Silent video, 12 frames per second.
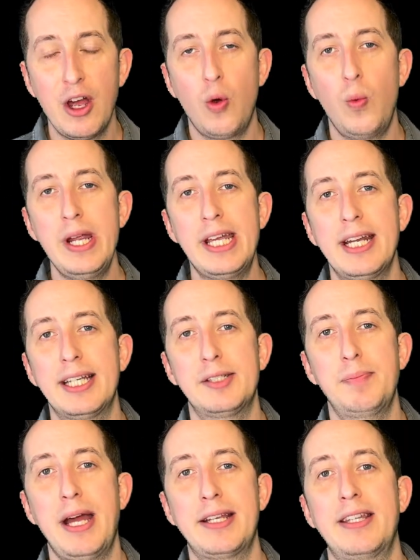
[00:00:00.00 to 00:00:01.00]
we can
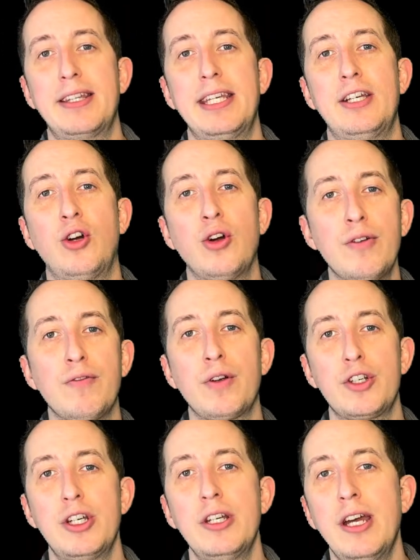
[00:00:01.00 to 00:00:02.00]
expect that the current
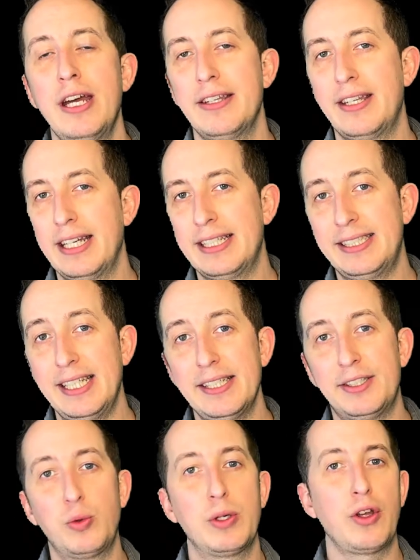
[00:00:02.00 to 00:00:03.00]
version that
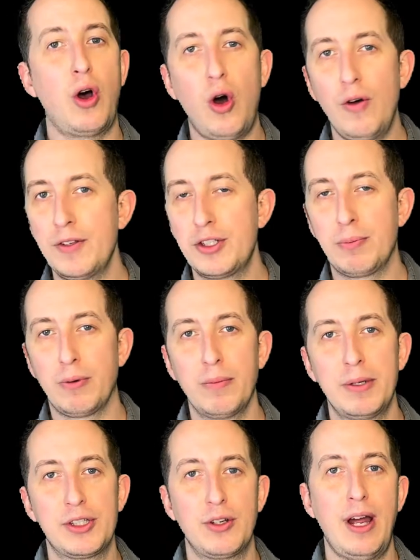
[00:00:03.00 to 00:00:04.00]
exists with all of its
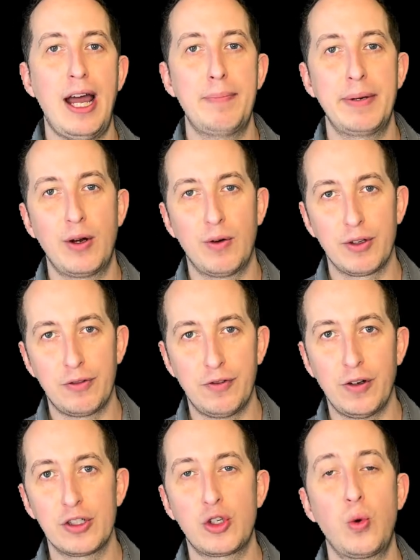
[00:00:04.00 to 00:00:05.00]
improvements that are happening over the
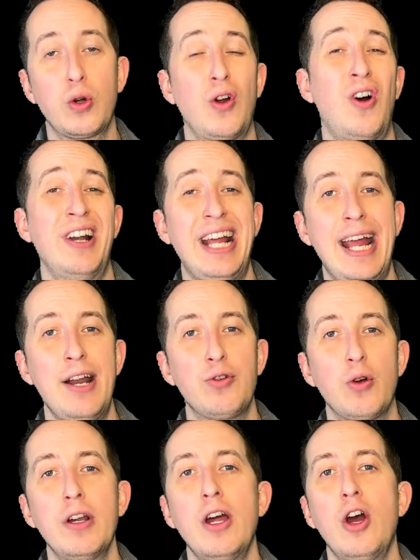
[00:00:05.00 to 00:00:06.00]
first quarter on Android